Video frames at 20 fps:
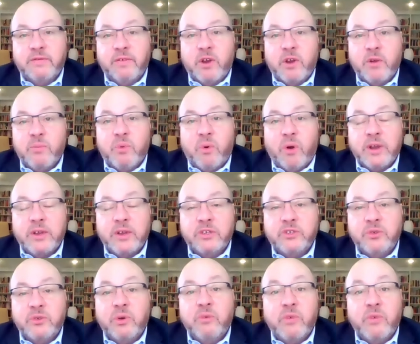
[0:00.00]
that's very
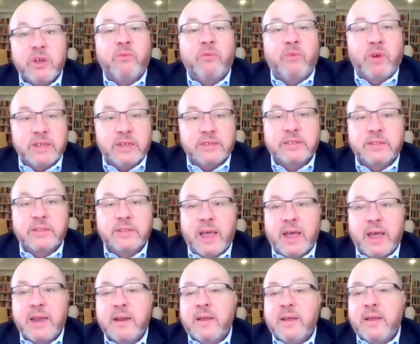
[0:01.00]
important to a real risk
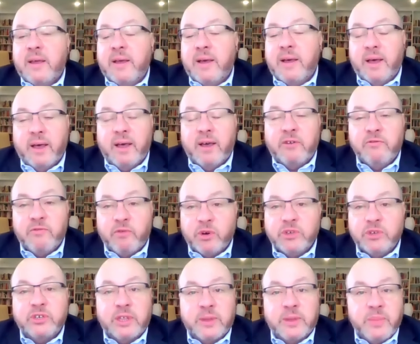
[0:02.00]
that uh,
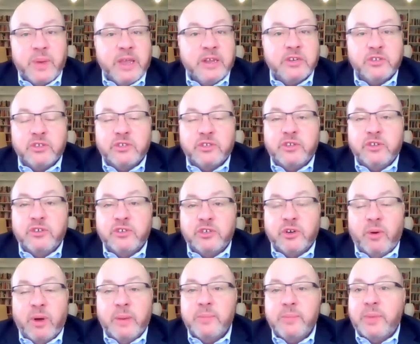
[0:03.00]
unfortunately patients could
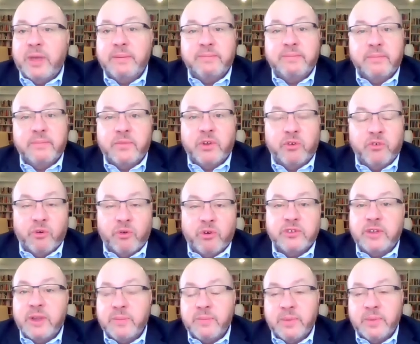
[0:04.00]
show up at your
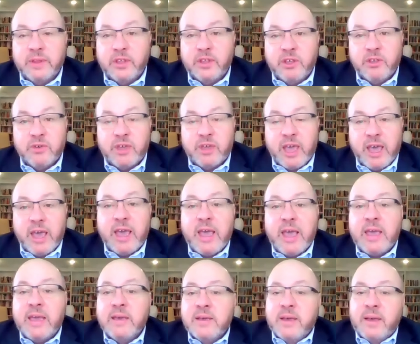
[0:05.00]
doorstep in the
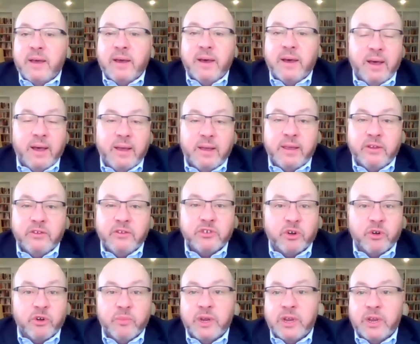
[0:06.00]
UK, uh, in
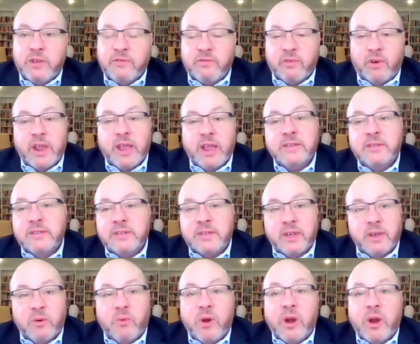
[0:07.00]
Germany, France,
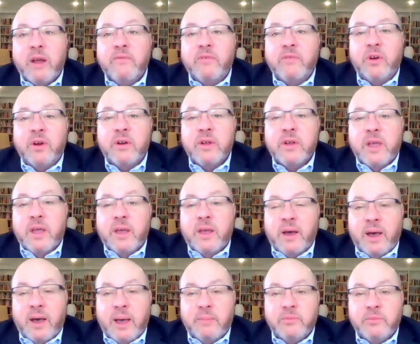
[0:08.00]
uh, wherever
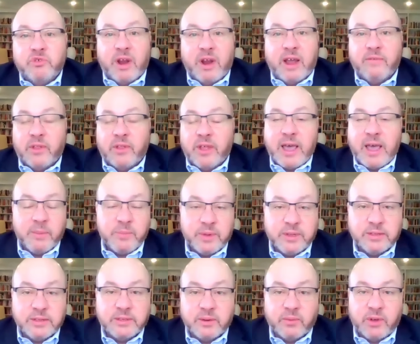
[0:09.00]
um, travel
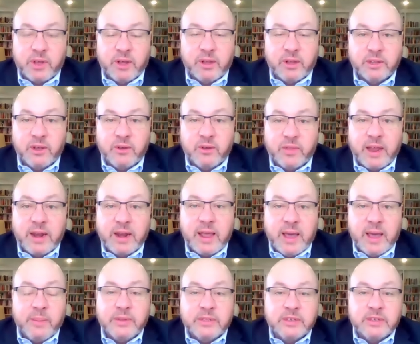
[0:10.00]
happens, and we all know that
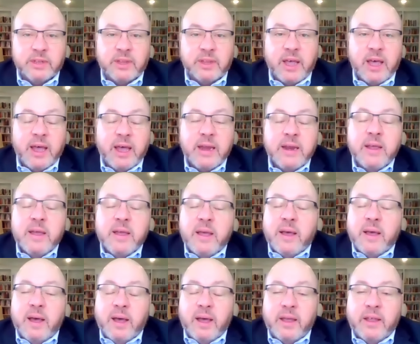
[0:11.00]
happens a lot.
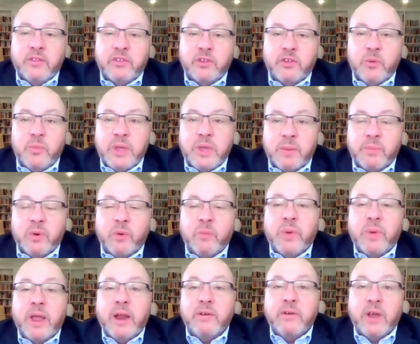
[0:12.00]
Uh, and so being
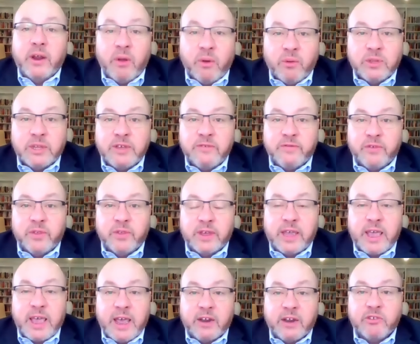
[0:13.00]
prepared not only for
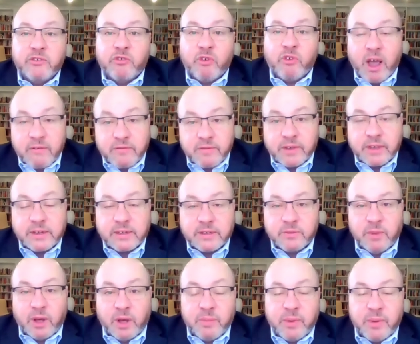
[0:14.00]
the catastrophic
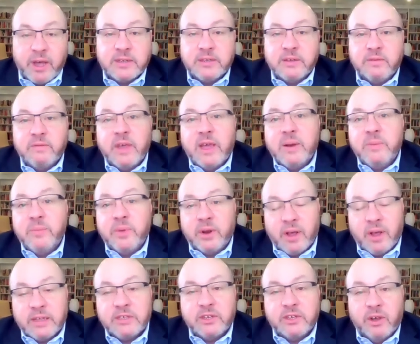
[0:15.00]
smallpox event, but
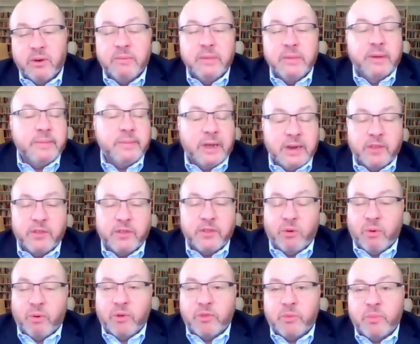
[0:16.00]
also another
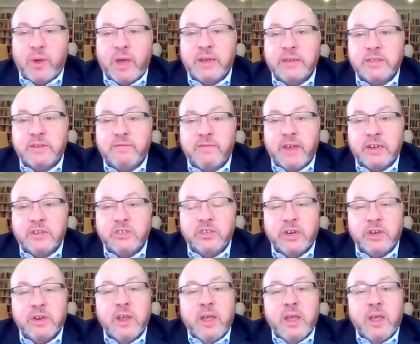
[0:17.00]
orthopox
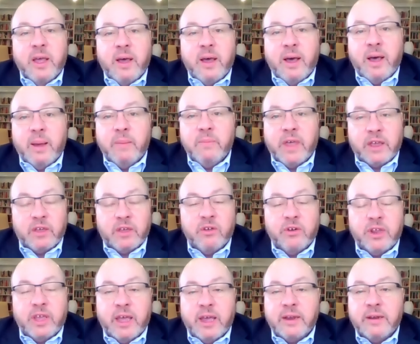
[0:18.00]
infection um, that
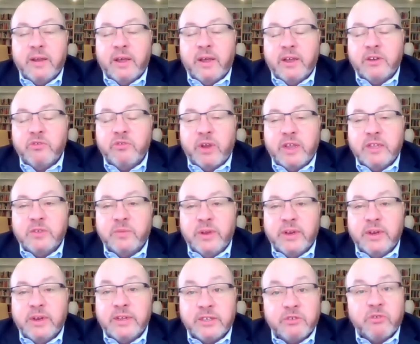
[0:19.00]
could get uh,
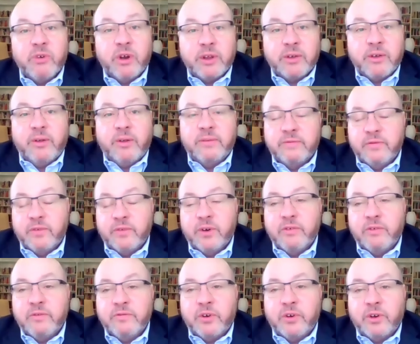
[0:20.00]
transmitted is critical
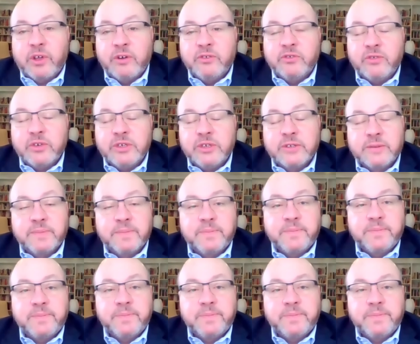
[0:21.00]
for, for countries.